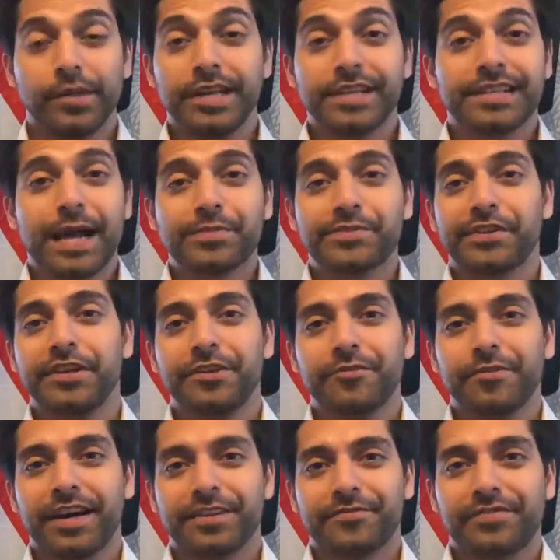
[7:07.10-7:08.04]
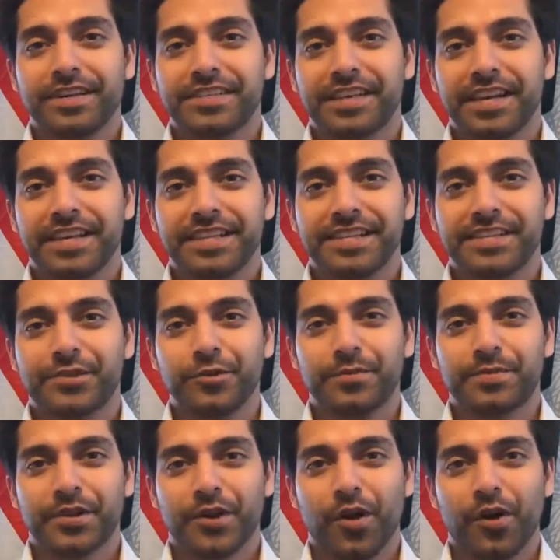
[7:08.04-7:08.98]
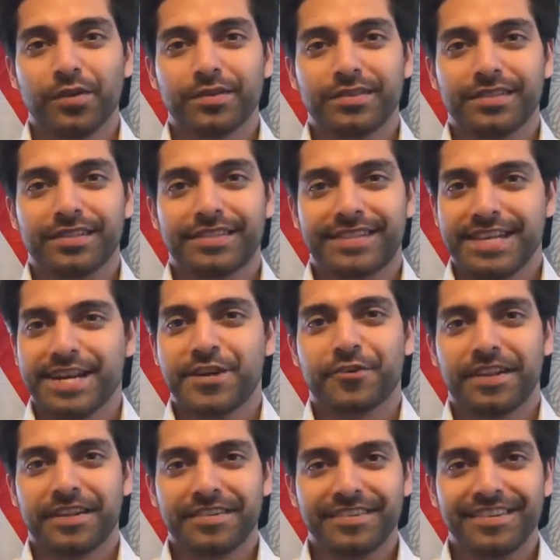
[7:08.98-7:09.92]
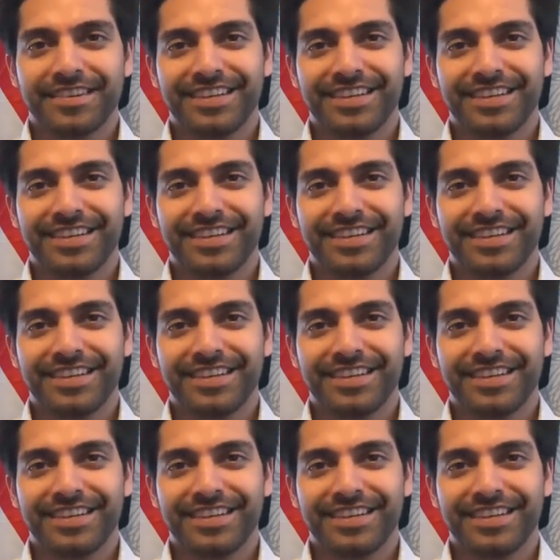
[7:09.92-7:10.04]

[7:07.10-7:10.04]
he is absolutely right. Firstly, these groups are not secret.